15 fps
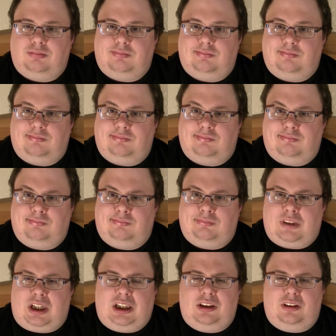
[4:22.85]

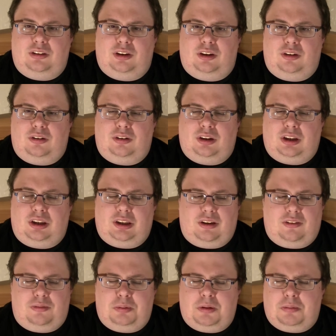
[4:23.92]
I don't know
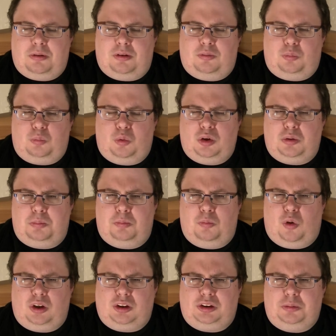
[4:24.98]
if people would
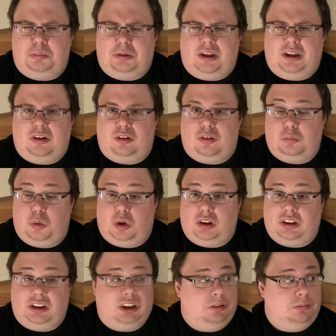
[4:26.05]
want to play on one team.